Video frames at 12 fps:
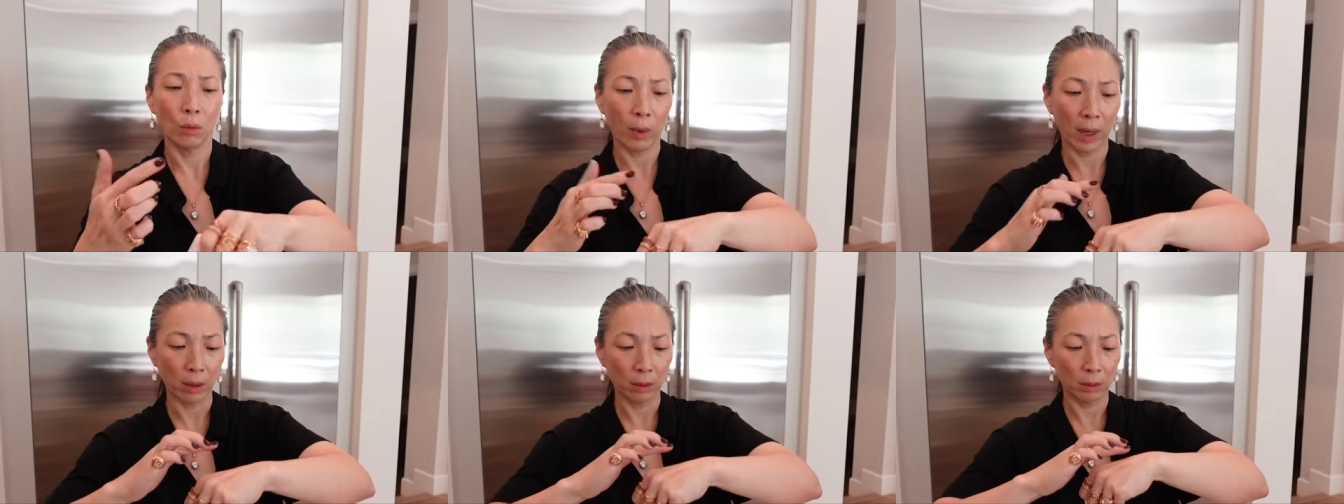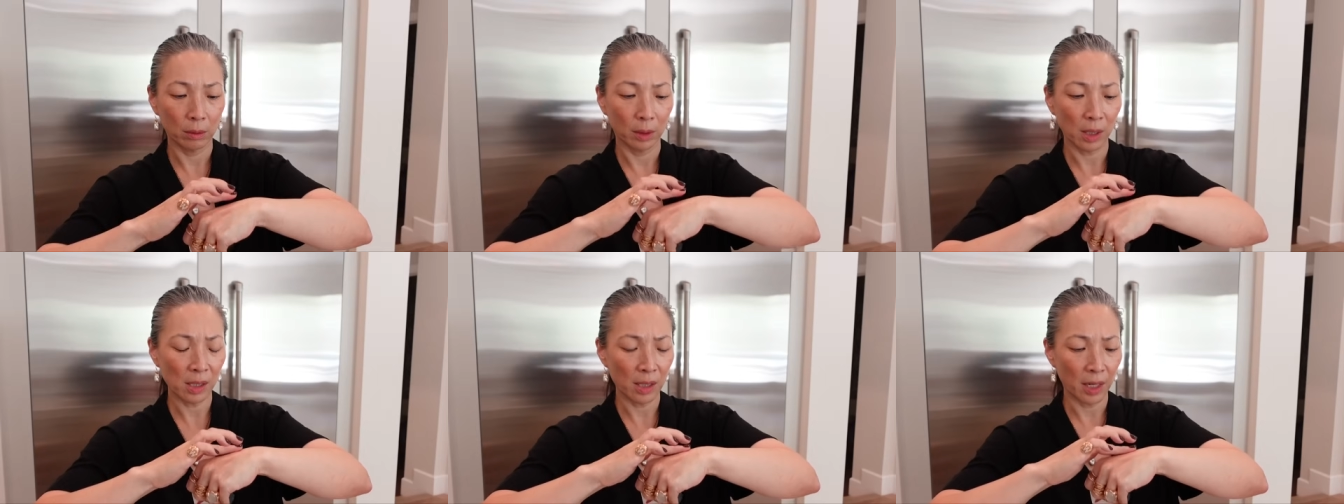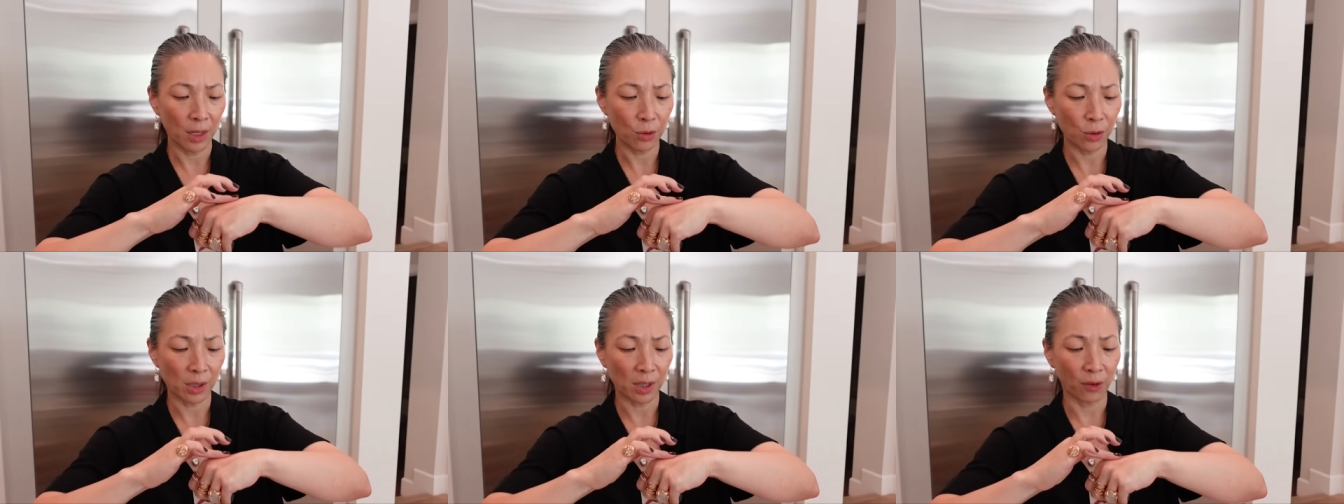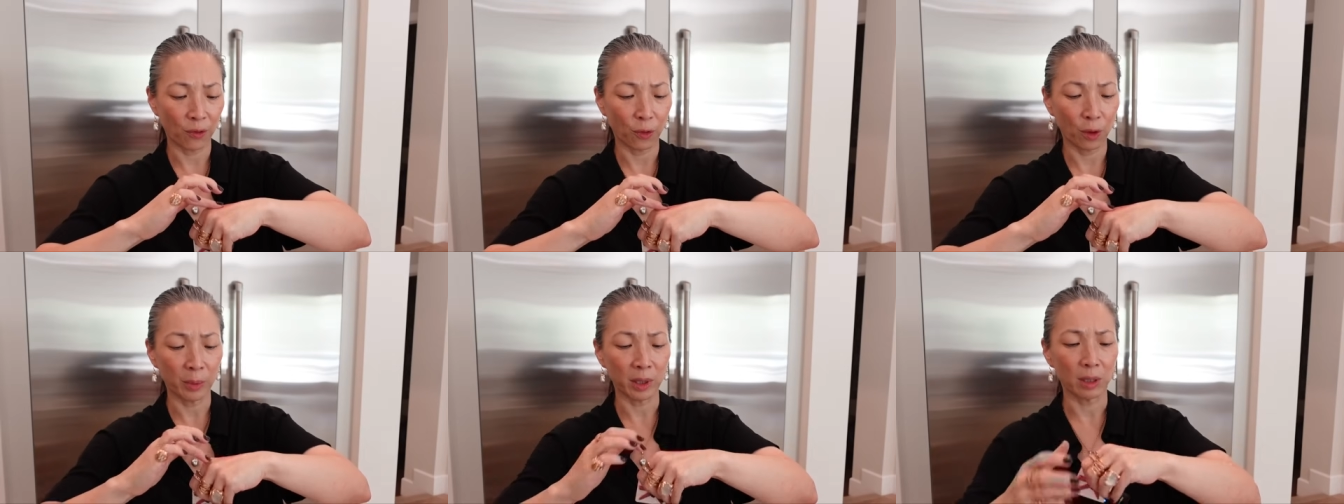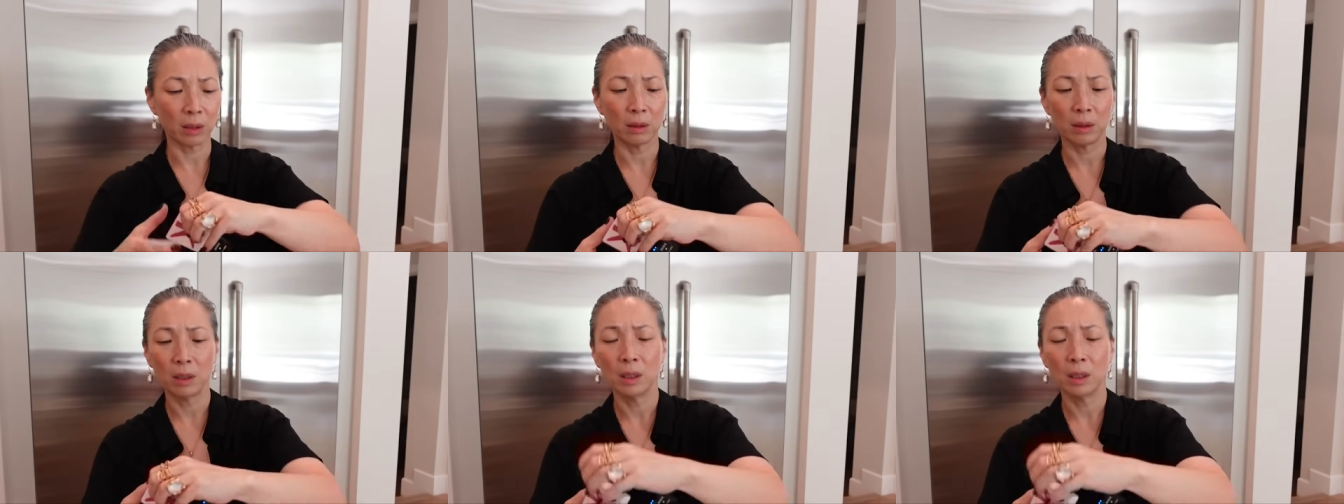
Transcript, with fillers: Wow, that's an interesting formula.